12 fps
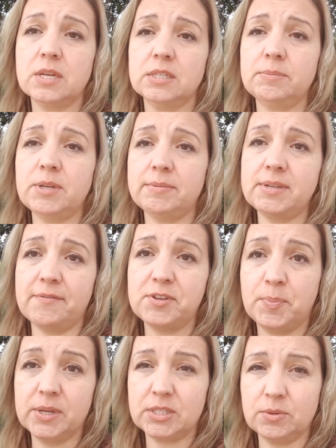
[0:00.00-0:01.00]
Sometimes you have
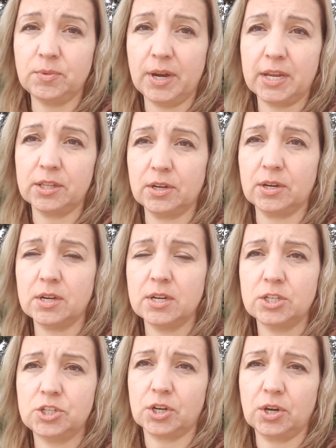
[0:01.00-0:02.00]
to put some regular
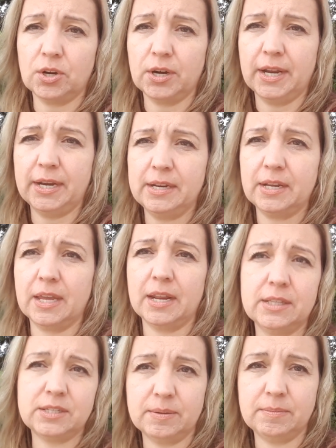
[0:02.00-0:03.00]
sugar or honey to get
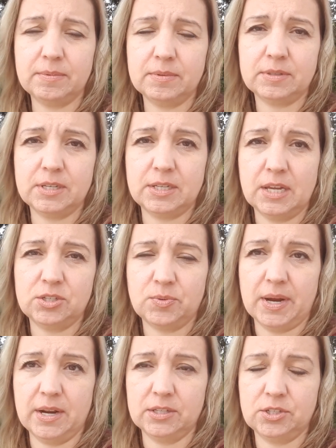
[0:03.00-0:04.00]
it to taste
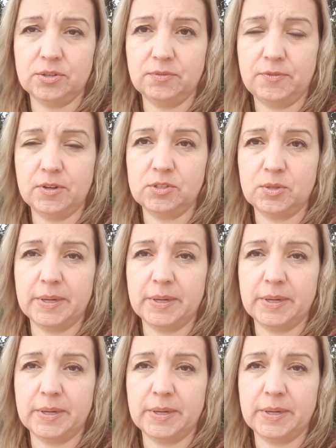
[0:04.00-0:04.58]
right on certain foods.